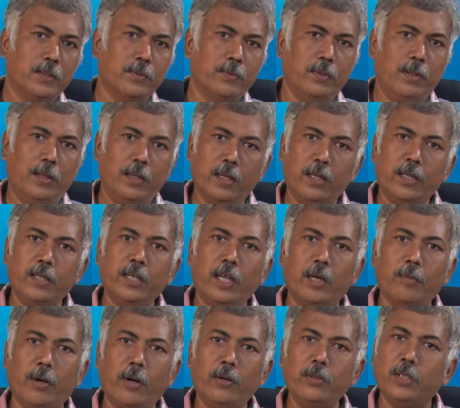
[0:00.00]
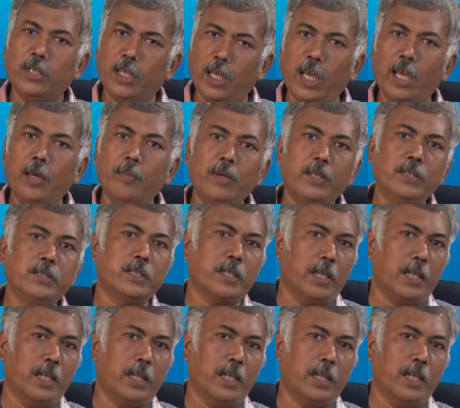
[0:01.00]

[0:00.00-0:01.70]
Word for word: we learned about k-means